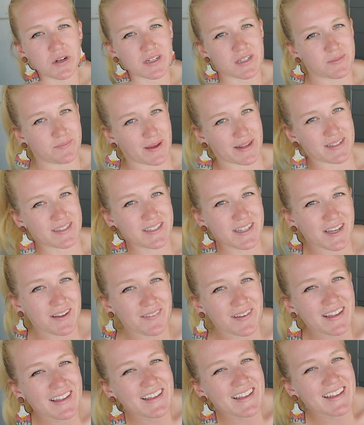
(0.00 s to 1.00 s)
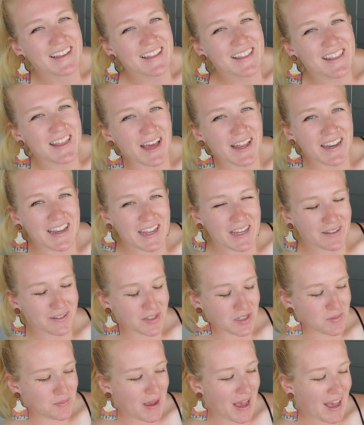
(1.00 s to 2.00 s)
expensive than
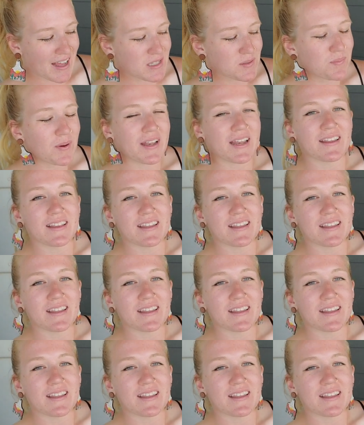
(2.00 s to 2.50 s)
English pads. But